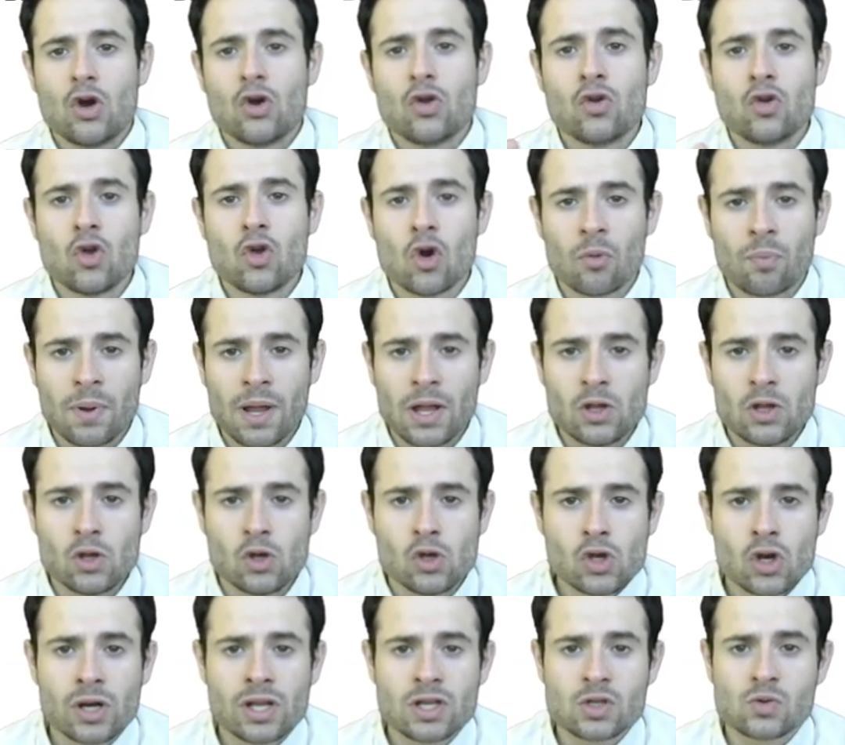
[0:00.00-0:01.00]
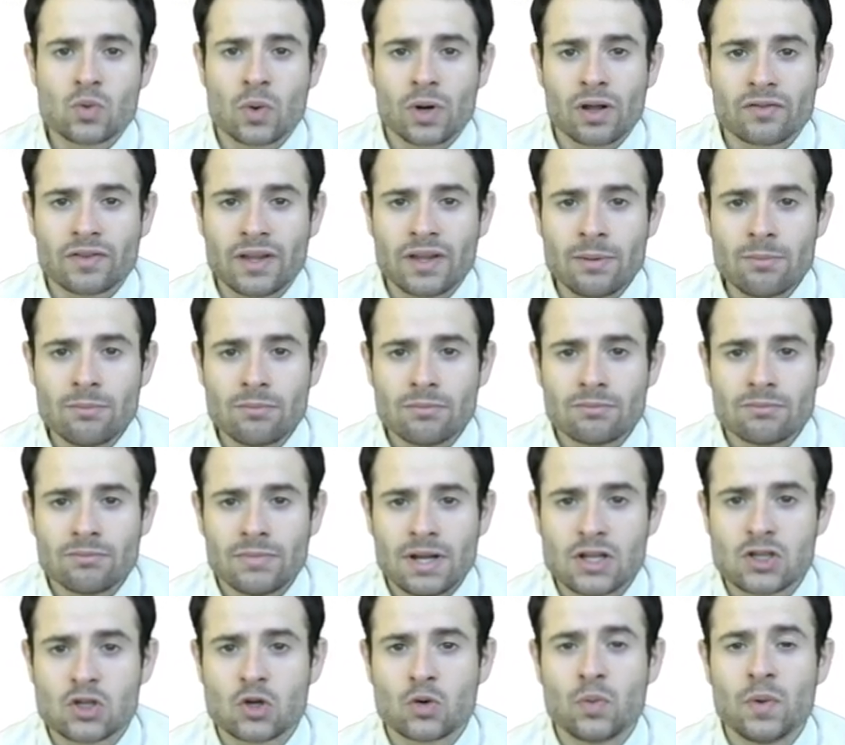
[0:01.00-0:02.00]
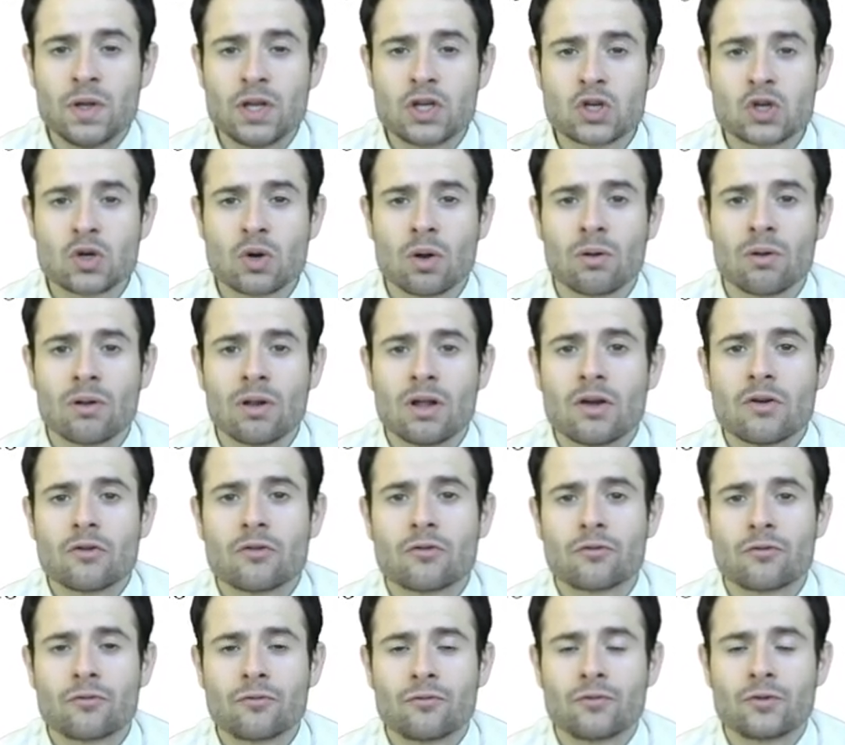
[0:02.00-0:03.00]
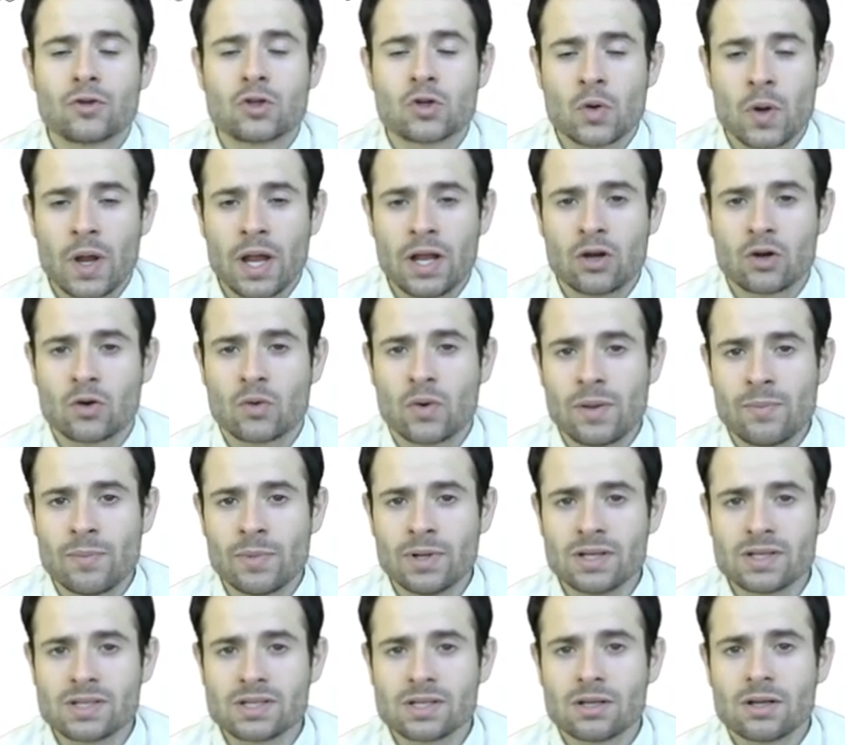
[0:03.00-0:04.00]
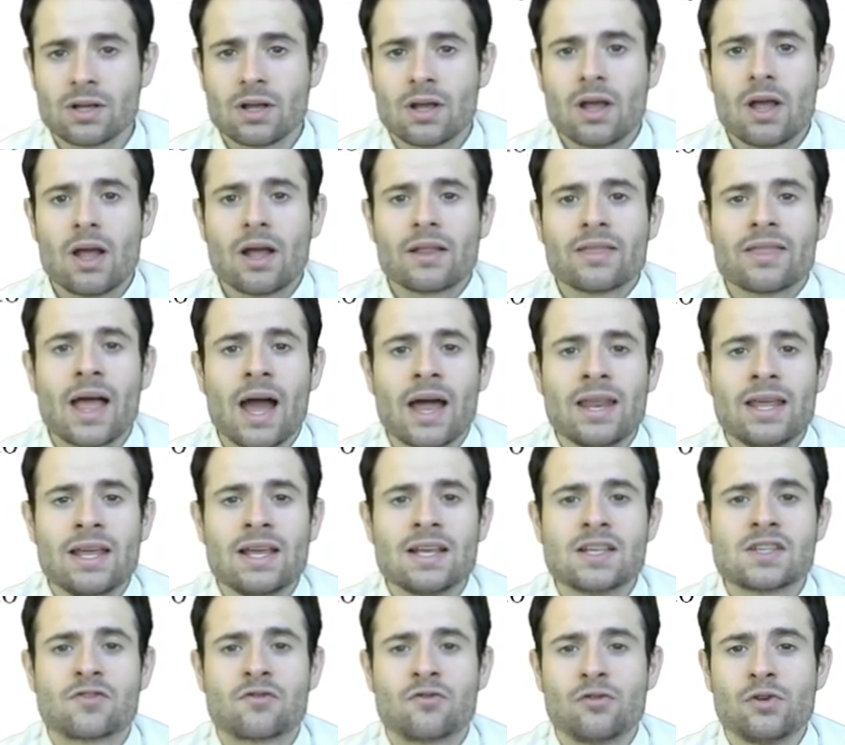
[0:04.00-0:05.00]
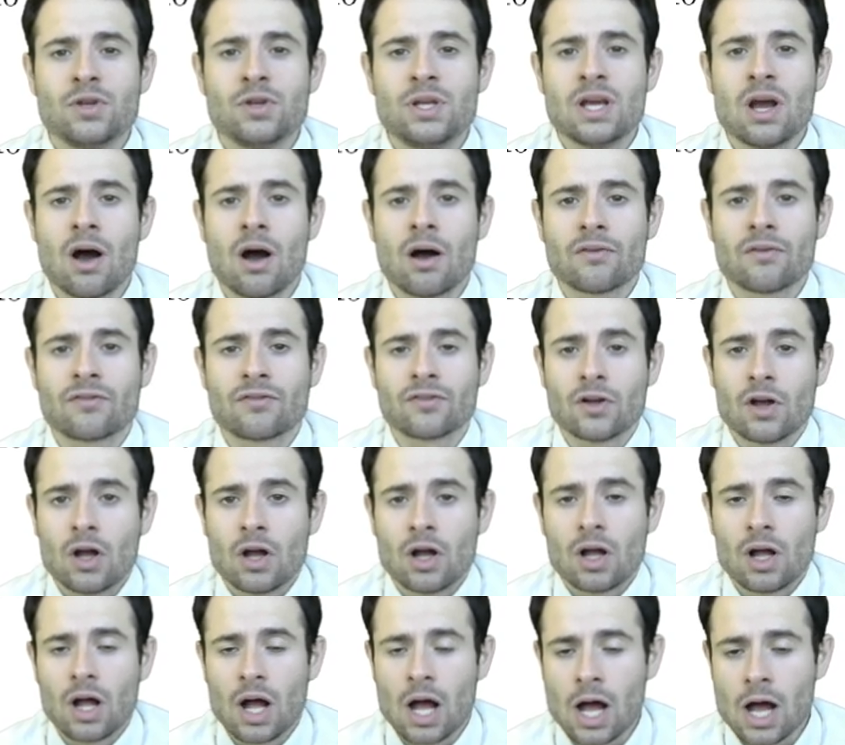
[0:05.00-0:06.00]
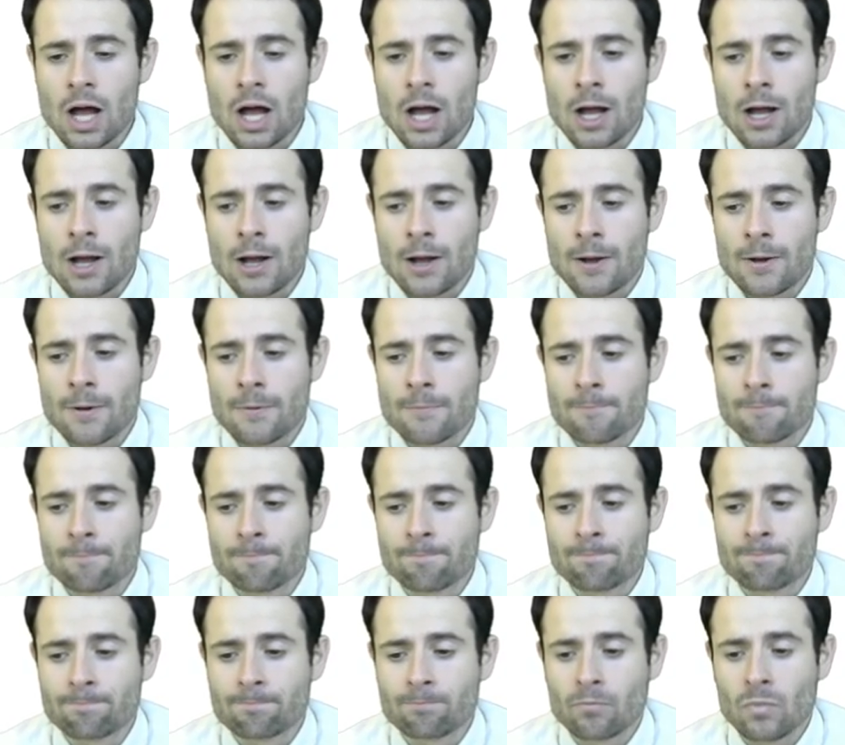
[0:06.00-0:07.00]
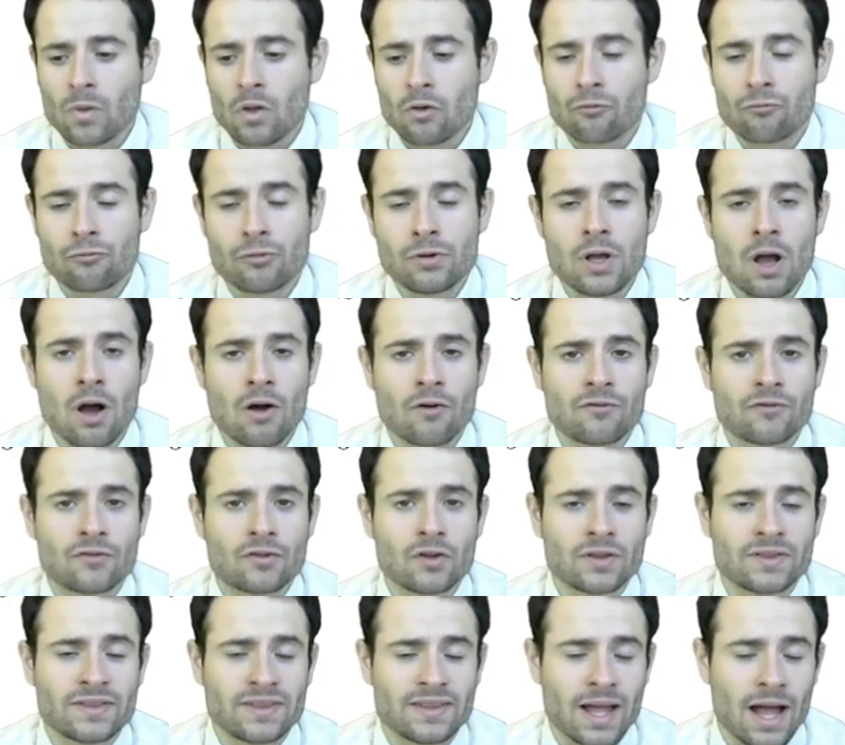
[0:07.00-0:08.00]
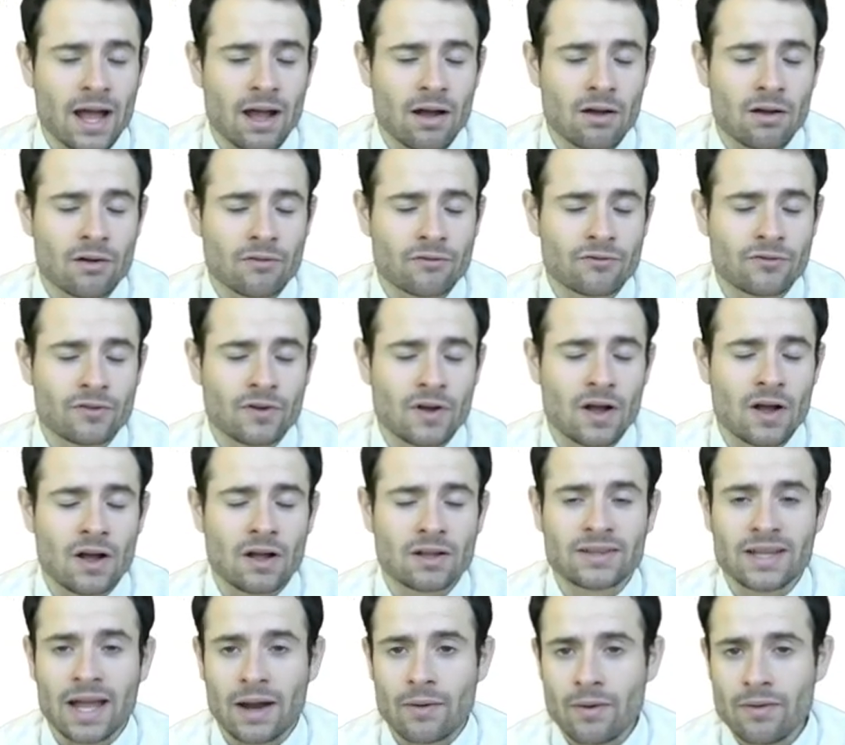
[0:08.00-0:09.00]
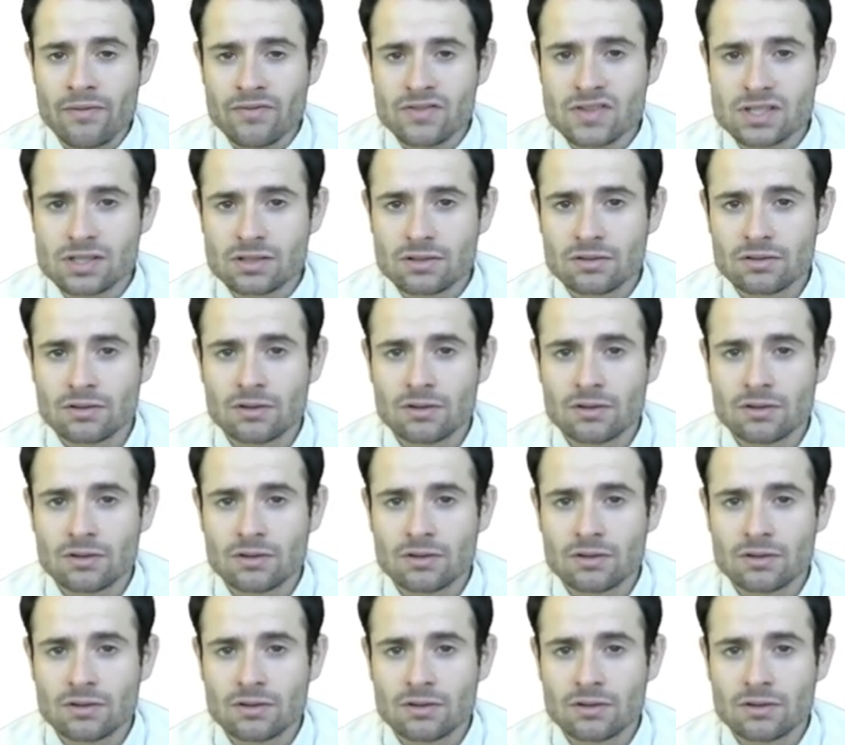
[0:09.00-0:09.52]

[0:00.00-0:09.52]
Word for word: European Union is one of them. It's a regional trade agreement that is free of um, free of, ta of uh, tariffs